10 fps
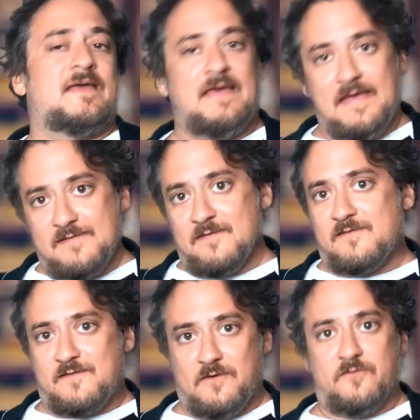isn't
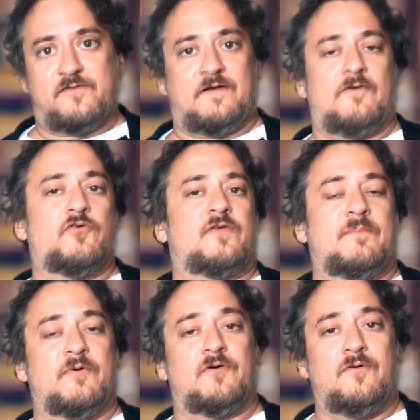still
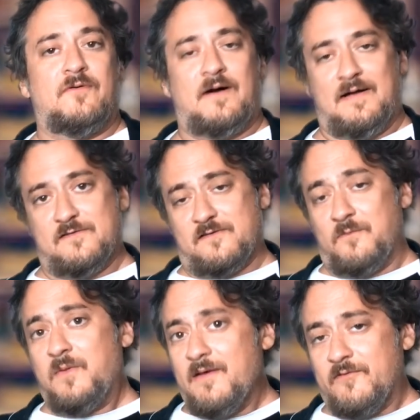stereotypical on
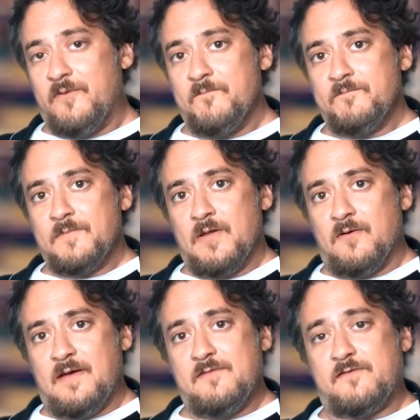some level.
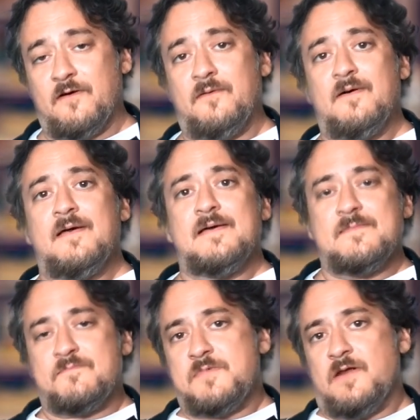Okay, so,
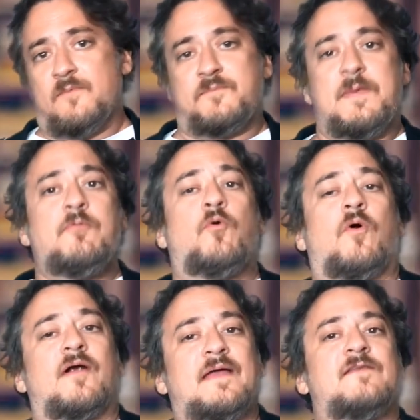people who
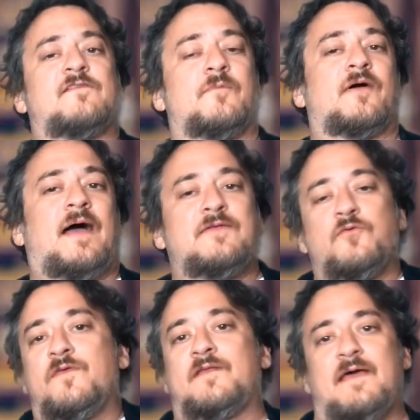are against the book, I
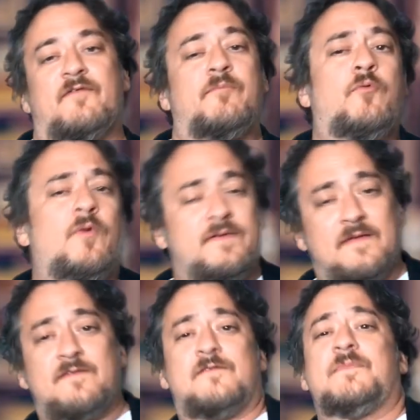do think they have a point.
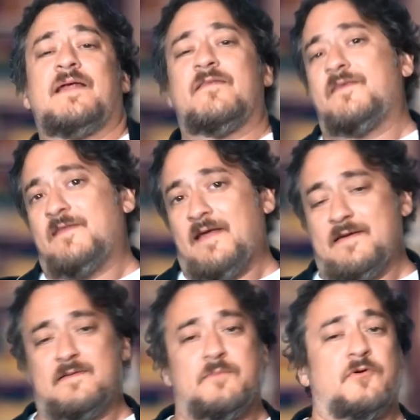That doesn't mean I think
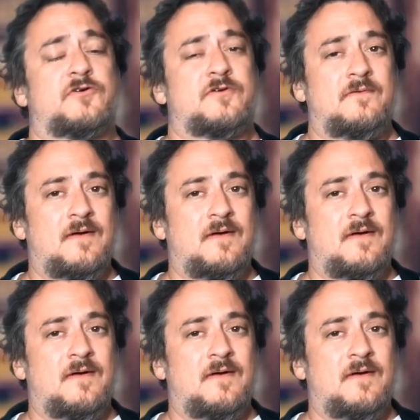that the book